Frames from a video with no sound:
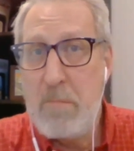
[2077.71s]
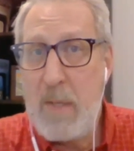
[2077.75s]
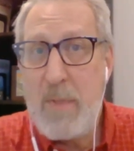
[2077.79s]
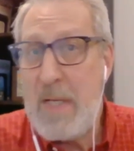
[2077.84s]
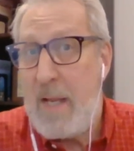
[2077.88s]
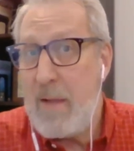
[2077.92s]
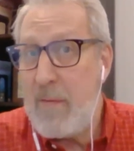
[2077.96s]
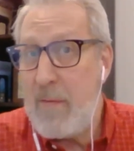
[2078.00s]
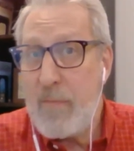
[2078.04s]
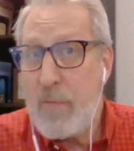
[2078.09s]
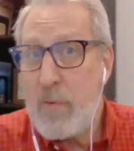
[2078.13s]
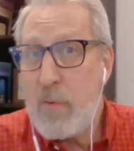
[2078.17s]

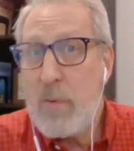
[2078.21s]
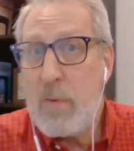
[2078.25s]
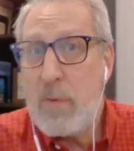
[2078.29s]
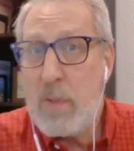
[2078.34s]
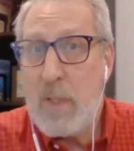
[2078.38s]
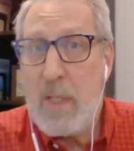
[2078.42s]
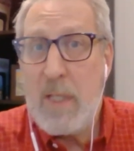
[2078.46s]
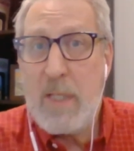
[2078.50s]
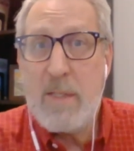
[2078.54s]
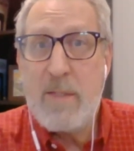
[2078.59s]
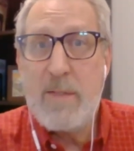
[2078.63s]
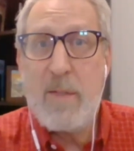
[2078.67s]
never
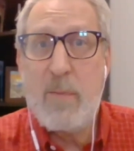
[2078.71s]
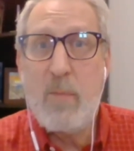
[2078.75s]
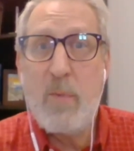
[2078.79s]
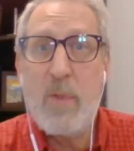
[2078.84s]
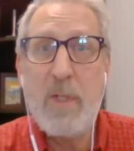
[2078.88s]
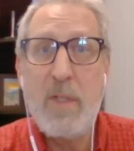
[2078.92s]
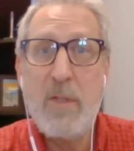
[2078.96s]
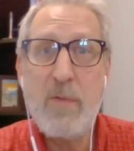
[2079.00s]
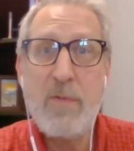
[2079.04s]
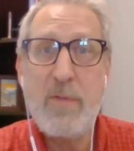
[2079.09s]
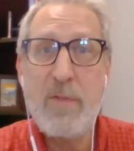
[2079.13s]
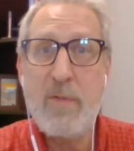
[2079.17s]
led someone
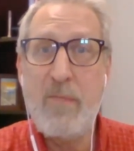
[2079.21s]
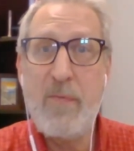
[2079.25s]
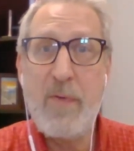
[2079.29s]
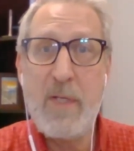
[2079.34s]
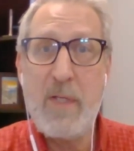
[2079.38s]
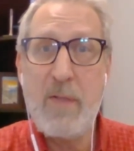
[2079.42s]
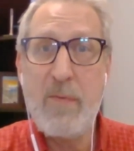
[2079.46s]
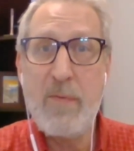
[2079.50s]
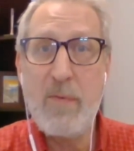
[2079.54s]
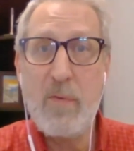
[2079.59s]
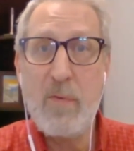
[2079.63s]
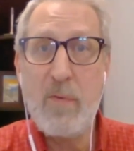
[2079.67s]
else to
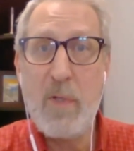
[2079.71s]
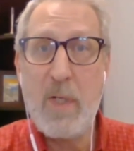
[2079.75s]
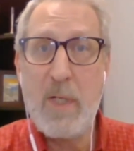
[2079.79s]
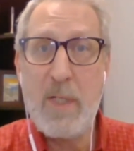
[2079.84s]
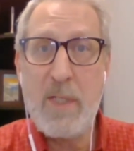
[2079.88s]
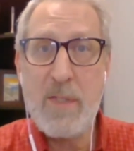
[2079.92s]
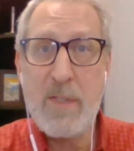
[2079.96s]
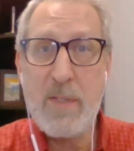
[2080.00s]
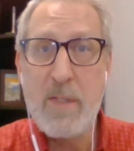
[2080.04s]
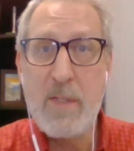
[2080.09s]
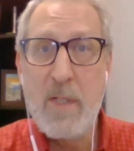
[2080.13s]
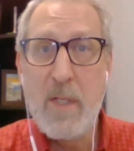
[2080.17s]
faith in
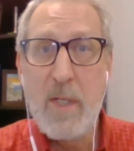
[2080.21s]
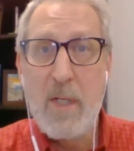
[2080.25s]
Christ.